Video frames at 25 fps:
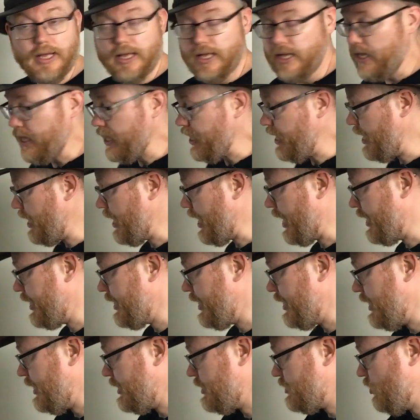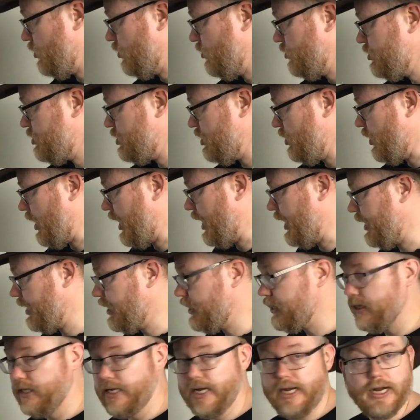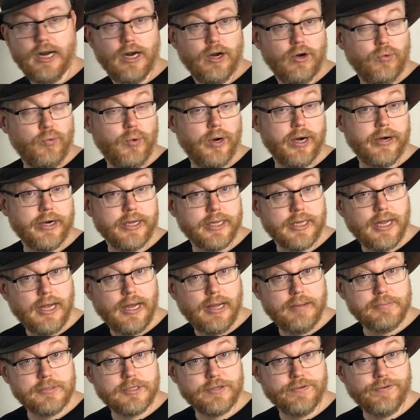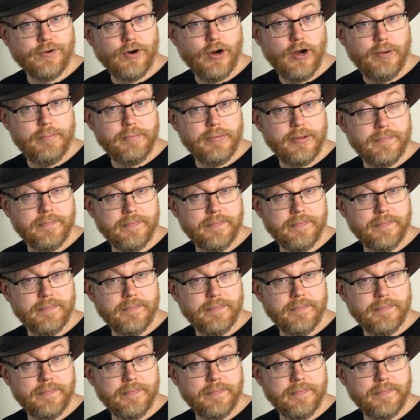And it is also unclear where it comes from.